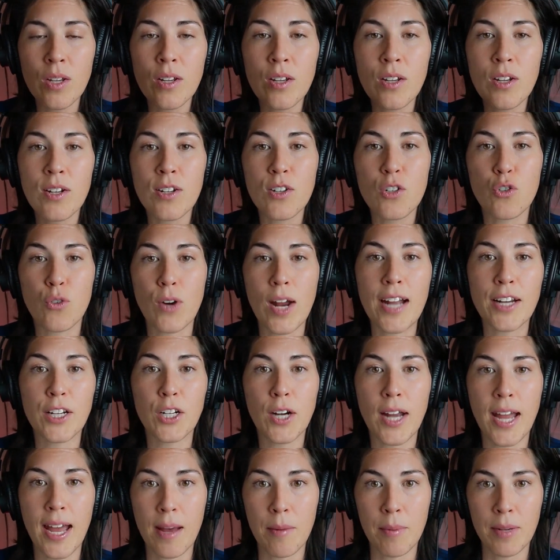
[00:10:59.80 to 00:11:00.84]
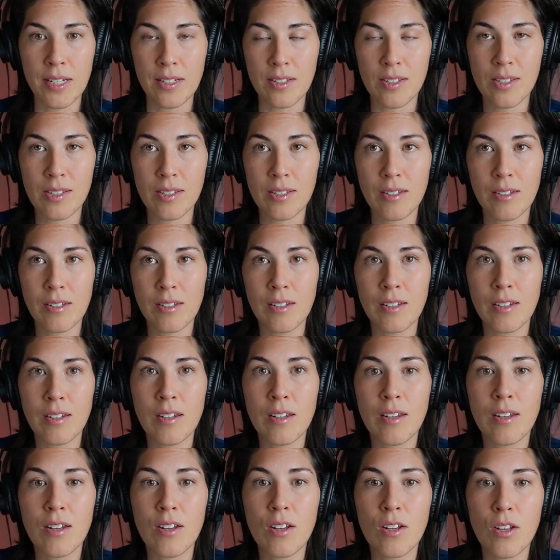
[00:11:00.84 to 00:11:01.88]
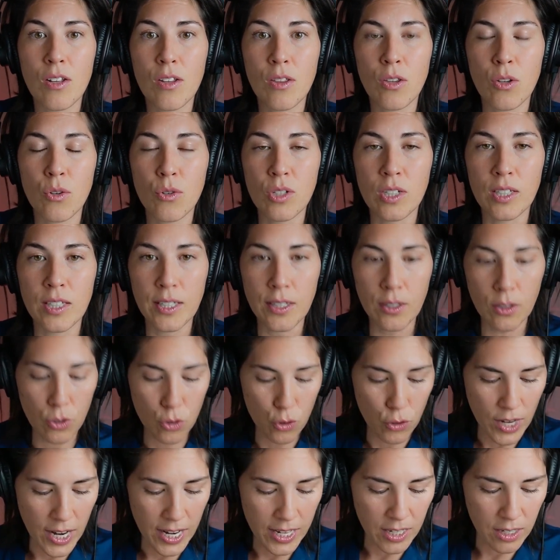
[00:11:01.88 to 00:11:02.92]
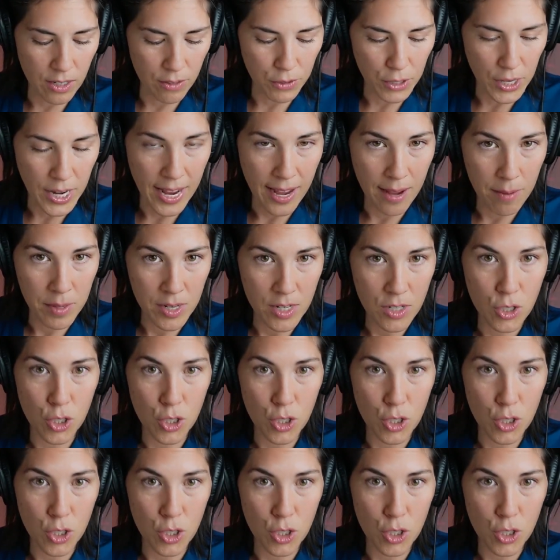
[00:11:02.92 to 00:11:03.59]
Track your habits. Those little tracking of your habits,